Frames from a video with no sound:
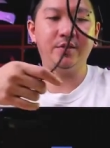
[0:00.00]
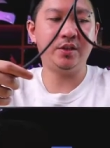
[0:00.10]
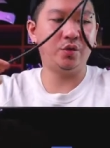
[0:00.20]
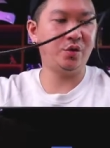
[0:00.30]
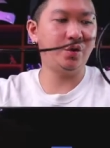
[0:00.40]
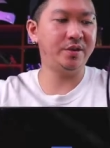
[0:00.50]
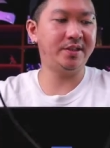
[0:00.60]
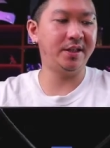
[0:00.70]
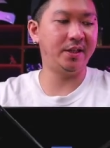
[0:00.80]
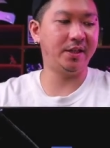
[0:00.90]
you need to
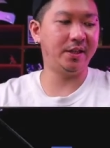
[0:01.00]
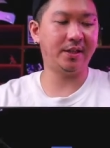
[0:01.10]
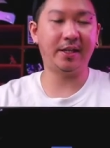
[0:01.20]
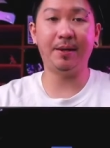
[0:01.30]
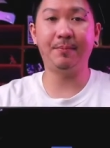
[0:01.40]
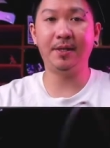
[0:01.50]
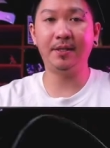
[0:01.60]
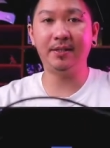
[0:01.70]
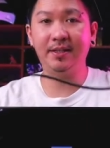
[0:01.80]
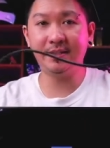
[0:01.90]
use the cable,
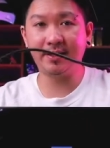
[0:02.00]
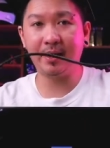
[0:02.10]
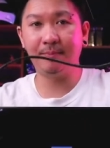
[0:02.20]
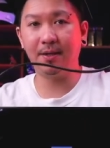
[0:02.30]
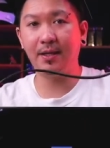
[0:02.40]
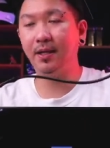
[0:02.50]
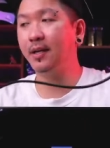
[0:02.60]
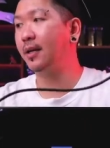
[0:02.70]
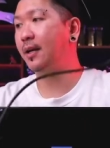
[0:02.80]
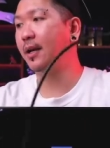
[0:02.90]
this cable,
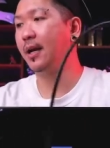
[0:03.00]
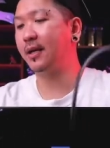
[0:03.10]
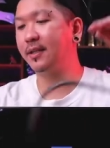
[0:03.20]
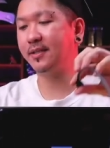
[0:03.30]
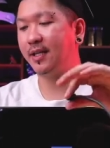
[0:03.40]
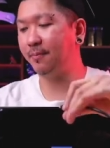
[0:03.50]
uh, this